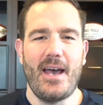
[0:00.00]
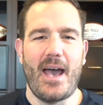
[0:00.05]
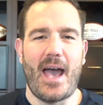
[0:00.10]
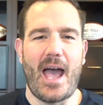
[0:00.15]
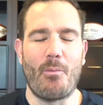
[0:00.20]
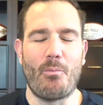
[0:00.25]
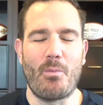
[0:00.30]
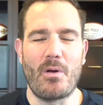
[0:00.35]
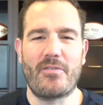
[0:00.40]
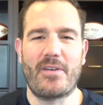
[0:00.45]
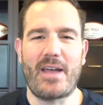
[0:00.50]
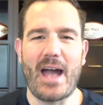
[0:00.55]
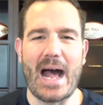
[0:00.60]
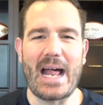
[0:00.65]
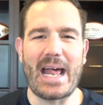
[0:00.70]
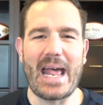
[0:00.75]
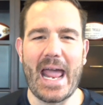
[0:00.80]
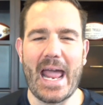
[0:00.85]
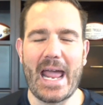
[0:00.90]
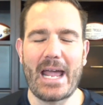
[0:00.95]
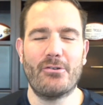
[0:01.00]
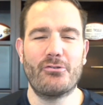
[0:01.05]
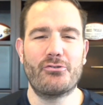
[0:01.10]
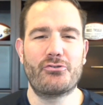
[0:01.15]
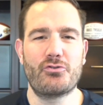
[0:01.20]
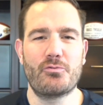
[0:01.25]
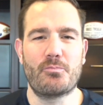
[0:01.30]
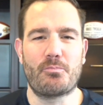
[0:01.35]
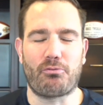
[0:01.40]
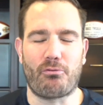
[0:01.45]
And we've got
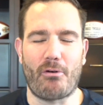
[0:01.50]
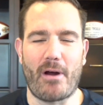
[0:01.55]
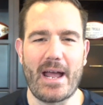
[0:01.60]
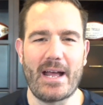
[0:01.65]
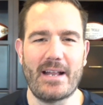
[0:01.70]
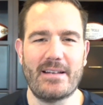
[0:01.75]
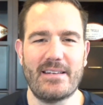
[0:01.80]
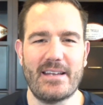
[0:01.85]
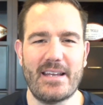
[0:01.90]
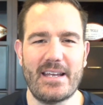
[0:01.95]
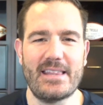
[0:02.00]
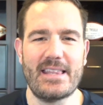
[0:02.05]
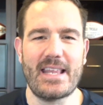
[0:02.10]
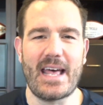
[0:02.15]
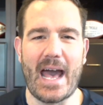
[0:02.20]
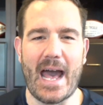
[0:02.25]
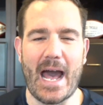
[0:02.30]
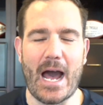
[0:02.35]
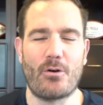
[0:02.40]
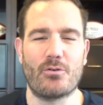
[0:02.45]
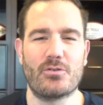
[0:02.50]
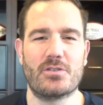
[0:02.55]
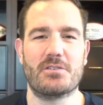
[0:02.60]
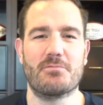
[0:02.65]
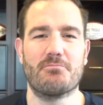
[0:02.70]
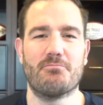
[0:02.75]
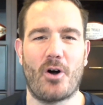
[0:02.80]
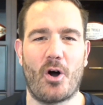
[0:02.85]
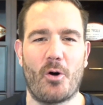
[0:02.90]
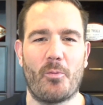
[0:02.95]
Andrew Brandt in the house
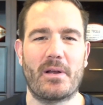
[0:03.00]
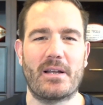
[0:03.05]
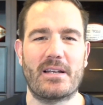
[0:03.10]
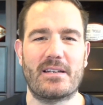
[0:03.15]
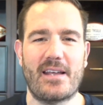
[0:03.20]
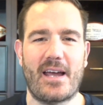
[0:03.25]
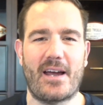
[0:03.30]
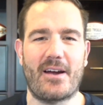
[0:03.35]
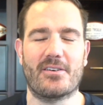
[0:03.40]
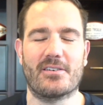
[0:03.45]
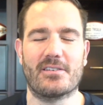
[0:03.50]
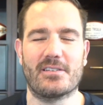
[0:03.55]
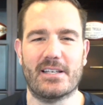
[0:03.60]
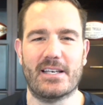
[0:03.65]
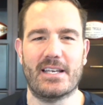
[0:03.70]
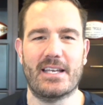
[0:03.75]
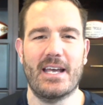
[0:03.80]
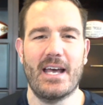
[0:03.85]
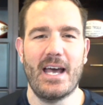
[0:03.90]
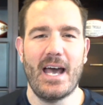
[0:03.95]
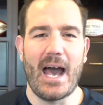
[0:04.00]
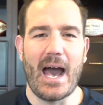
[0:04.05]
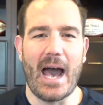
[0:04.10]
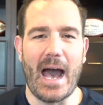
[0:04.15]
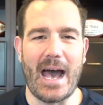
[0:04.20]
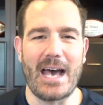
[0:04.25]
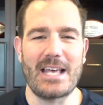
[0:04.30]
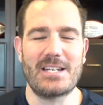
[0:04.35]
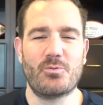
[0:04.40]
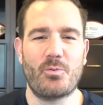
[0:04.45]
momentarily
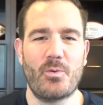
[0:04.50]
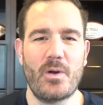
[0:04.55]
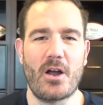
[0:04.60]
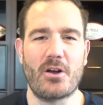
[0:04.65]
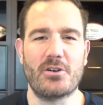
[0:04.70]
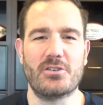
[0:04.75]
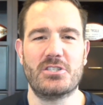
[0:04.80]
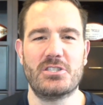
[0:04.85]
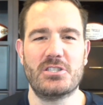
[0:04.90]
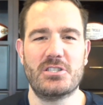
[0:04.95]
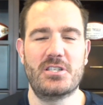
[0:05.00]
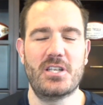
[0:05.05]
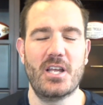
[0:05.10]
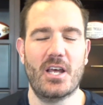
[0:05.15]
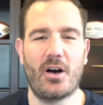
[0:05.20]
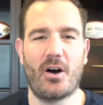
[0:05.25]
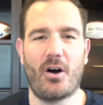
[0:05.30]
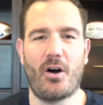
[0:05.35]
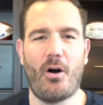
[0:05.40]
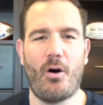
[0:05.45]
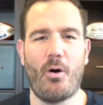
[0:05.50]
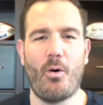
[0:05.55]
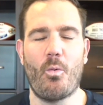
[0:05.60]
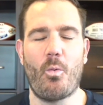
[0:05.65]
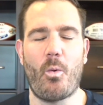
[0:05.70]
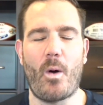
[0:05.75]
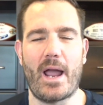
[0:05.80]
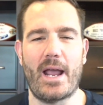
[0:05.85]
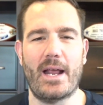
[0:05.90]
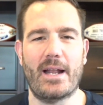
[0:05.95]
as we are still
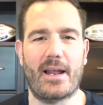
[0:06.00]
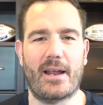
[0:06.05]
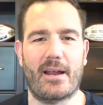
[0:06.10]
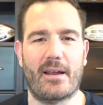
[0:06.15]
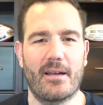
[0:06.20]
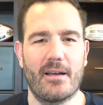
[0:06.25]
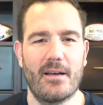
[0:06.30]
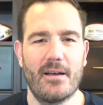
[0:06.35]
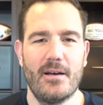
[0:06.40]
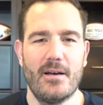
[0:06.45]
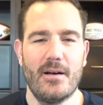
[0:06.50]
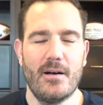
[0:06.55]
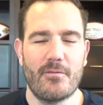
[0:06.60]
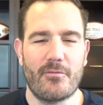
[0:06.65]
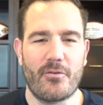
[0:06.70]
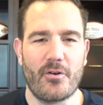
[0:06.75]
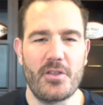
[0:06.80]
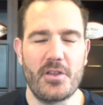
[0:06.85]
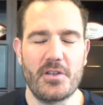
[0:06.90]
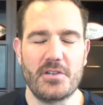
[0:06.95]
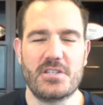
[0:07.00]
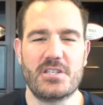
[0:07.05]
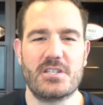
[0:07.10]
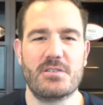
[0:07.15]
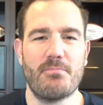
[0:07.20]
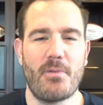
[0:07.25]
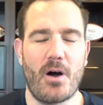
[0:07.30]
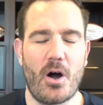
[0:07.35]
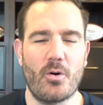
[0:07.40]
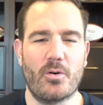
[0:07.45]
waiting for the
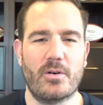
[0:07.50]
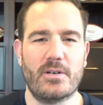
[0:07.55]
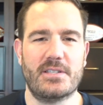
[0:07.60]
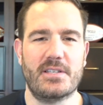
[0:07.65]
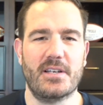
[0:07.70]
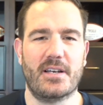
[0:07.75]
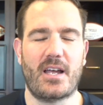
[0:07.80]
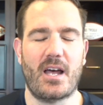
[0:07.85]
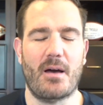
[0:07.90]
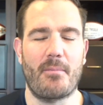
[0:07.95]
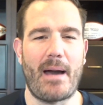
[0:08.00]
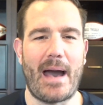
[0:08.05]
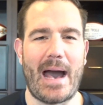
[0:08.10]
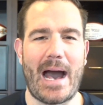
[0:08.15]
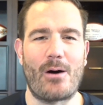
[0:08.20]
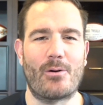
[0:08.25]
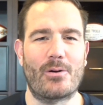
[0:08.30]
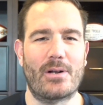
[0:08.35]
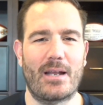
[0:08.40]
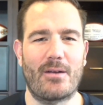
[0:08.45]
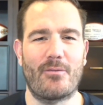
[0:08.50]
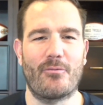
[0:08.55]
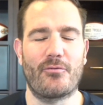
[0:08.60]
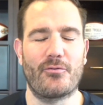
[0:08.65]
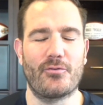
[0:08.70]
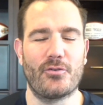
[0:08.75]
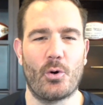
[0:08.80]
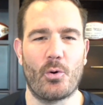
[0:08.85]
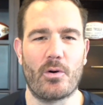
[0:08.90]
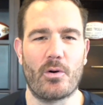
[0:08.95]
smoke to come out in
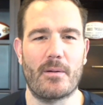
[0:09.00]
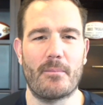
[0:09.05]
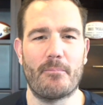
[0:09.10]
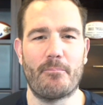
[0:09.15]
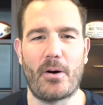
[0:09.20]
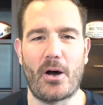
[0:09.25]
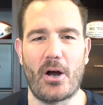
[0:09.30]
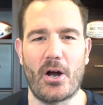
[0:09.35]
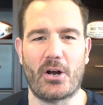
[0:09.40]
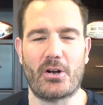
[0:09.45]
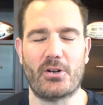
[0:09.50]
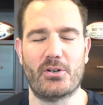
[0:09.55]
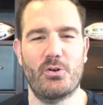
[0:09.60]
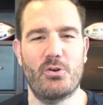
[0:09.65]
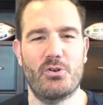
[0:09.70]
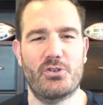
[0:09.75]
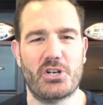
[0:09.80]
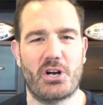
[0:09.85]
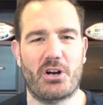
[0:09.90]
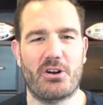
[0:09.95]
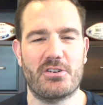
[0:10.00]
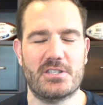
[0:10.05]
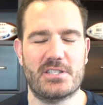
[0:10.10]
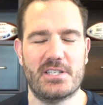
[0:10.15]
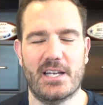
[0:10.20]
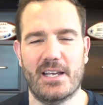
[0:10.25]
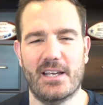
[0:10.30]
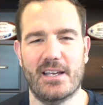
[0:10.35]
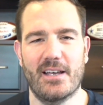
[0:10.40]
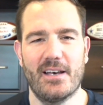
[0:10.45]
Florham Park, New
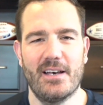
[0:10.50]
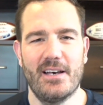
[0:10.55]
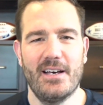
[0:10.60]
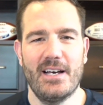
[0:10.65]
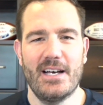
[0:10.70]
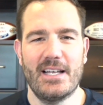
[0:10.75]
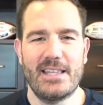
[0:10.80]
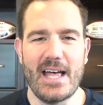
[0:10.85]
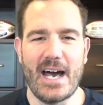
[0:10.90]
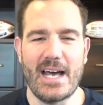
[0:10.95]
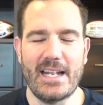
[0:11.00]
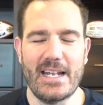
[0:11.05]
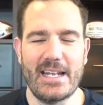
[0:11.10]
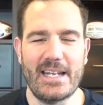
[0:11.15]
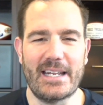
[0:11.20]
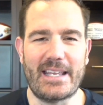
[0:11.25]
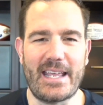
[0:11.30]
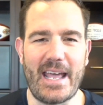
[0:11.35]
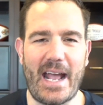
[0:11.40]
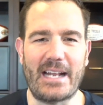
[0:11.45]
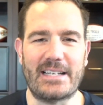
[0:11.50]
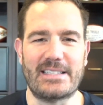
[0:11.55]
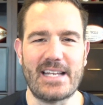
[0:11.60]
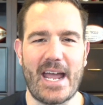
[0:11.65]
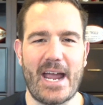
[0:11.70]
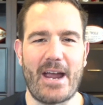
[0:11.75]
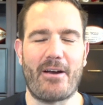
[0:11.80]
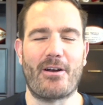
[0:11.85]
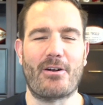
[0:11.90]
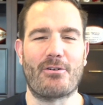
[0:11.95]
Jersey. That indicates
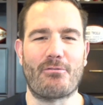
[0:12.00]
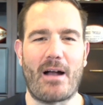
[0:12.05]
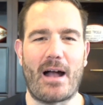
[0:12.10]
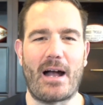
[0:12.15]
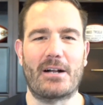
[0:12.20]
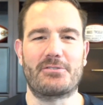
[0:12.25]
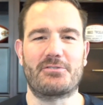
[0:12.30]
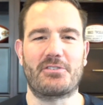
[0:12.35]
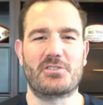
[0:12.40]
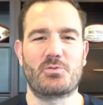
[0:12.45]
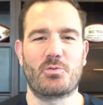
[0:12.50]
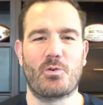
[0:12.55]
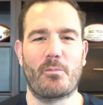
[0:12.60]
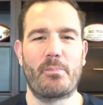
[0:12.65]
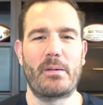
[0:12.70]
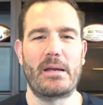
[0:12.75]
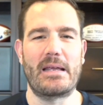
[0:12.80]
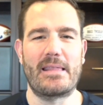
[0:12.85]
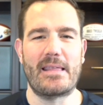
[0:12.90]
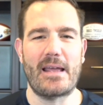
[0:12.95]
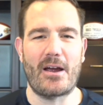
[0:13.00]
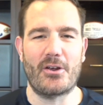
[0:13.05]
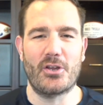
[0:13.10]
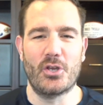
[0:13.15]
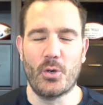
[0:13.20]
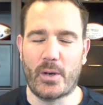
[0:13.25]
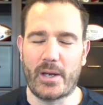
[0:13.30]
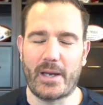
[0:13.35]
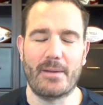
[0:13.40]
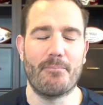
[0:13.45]
Aaron Rodgers will be there.
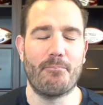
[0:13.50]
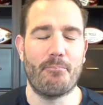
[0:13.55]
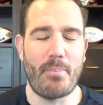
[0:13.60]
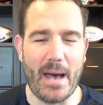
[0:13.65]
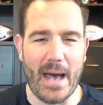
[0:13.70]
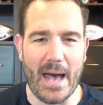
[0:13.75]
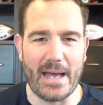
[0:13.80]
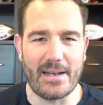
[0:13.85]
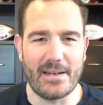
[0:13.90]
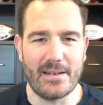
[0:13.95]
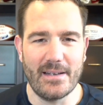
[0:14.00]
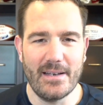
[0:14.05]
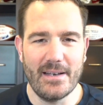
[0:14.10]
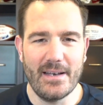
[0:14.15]
You can bet